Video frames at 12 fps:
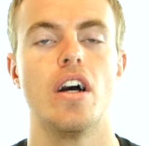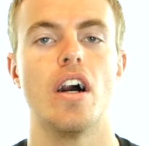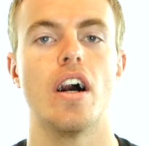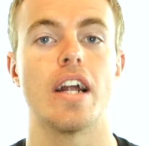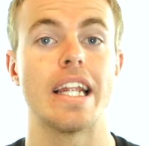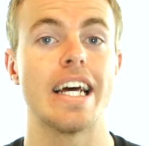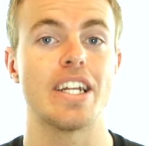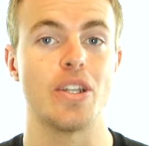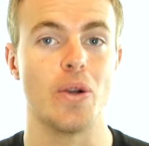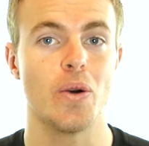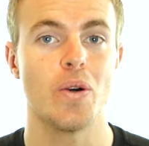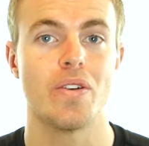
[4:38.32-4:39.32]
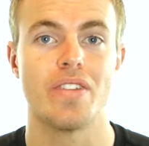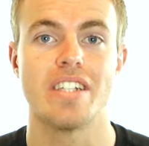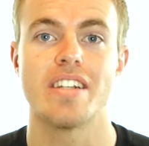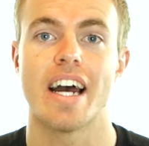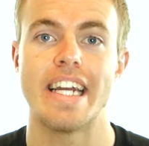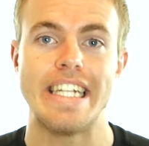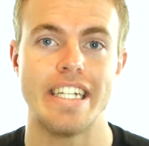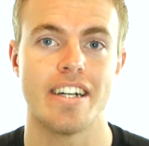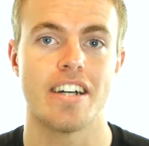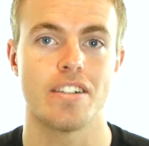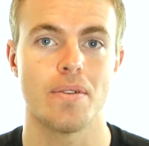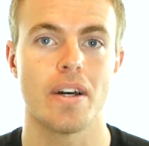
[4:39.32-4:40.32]
uh, let go of this idea
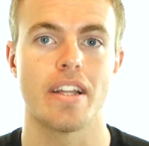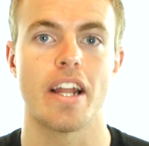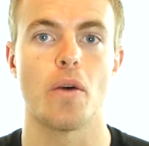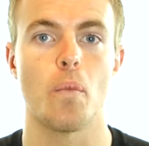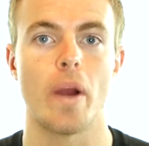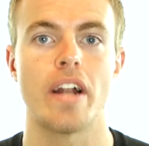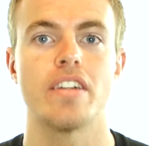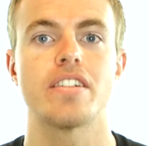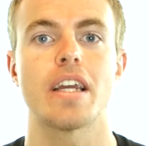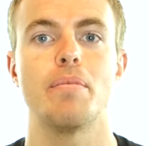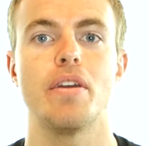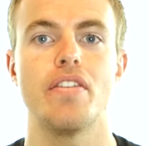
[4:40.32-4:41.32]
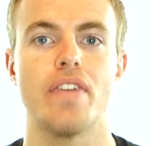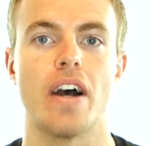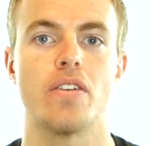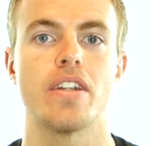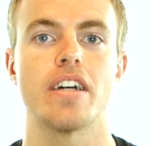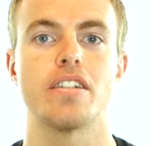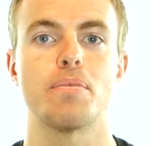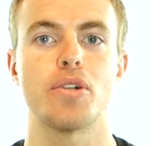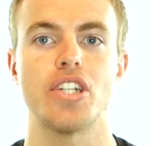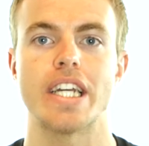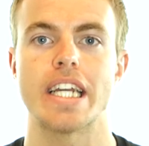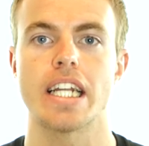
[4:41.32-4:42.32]
as well, that awareness can be found as a
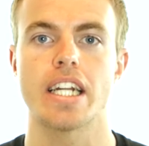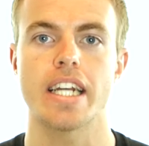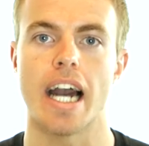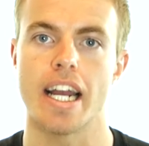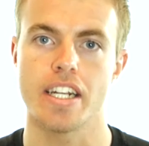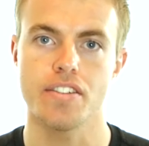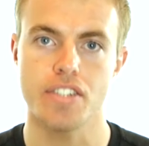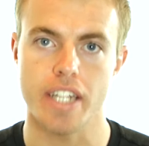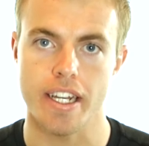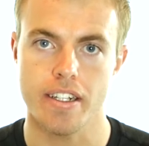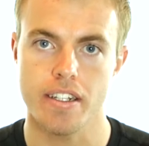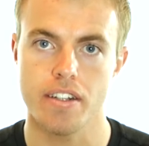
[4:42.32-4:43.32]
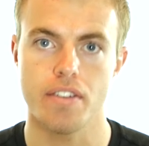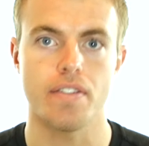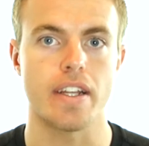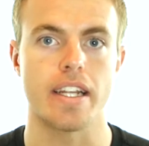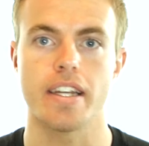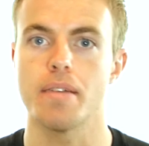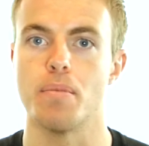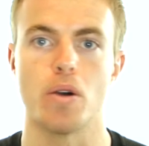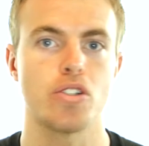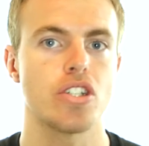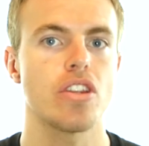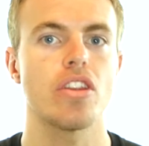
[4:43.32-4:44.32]
particular kind of state, feeling,
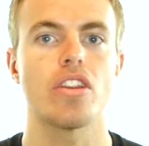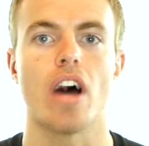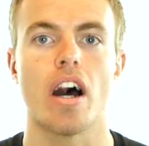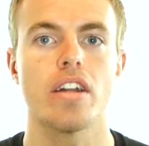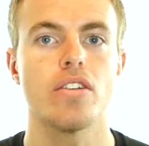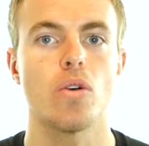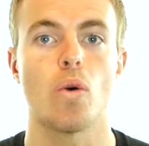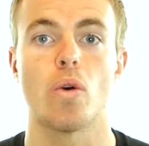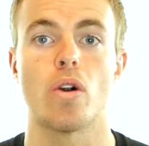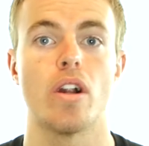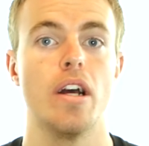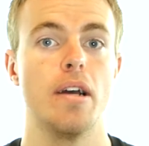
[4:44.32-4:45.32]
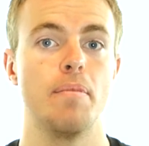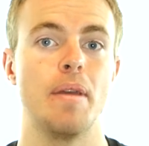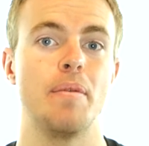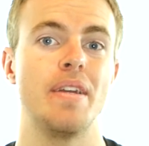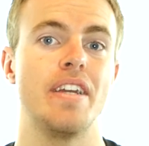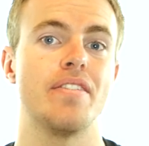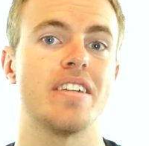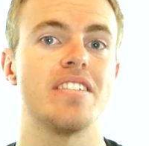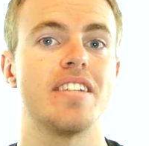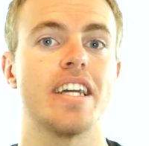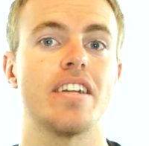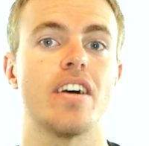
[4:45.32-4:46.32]
emotion, thought, or maybe even a
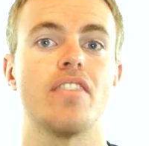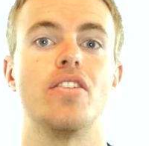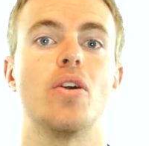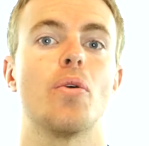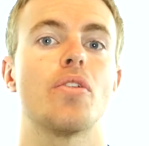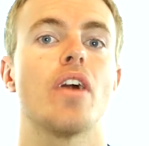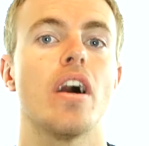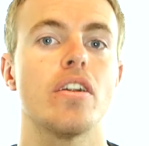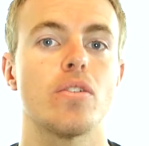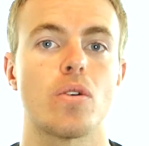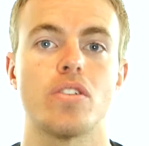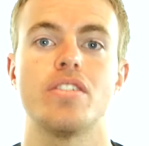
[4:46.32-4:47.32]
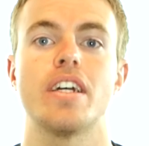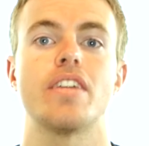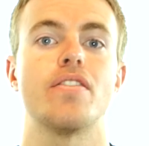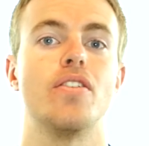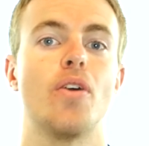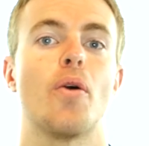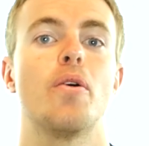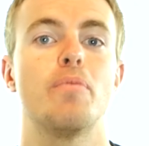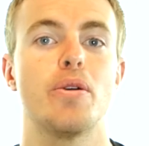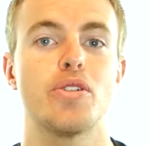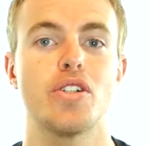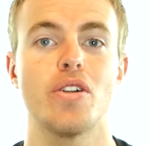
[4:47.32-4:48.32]
state of no thought or a state of no
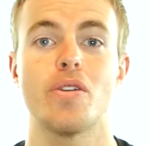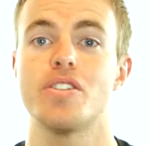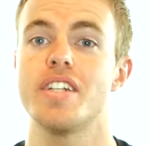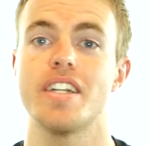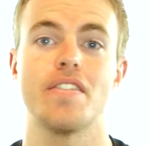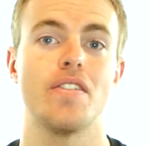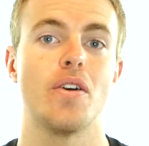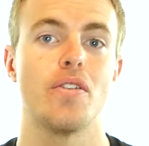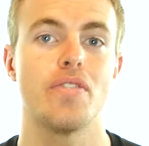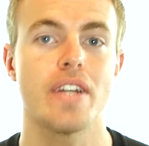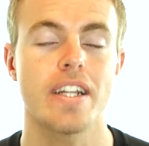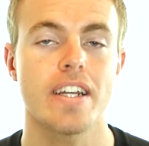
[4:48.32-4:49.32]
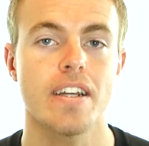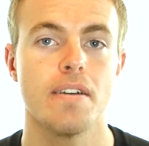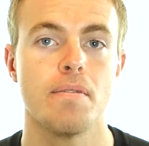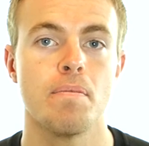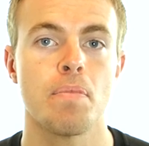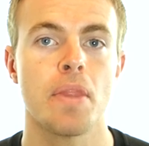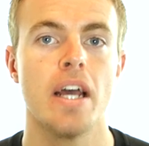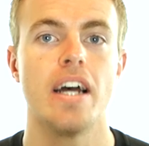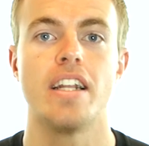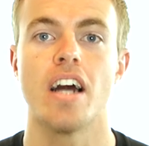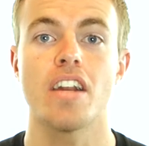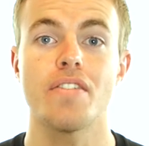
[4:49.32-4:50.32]
emotion or a state of no feeling.
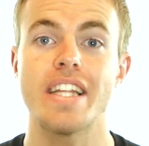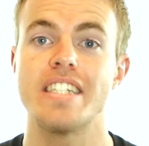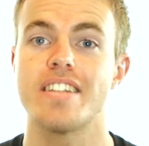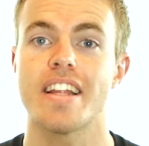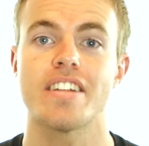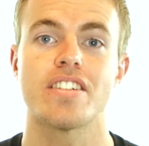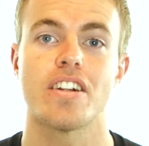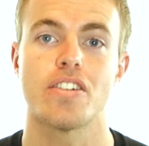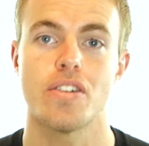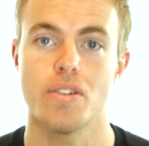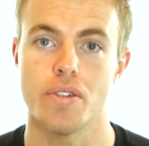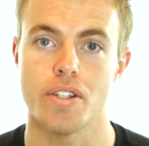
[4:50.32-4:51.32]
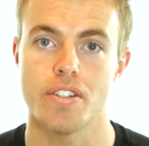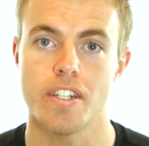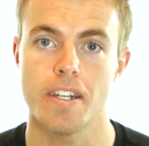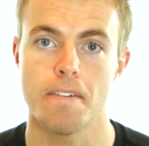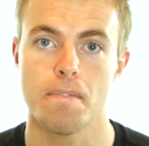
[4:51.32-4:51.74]
None of these things are true, you see.